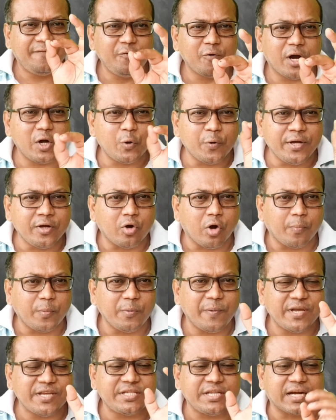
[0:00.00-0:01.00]
you are doing copy
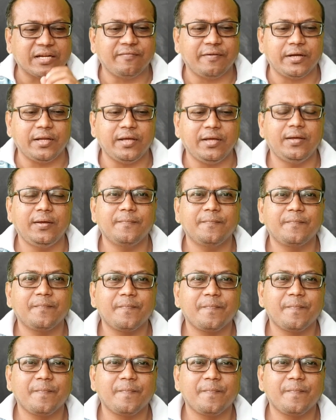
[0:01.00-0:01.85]
paste activity,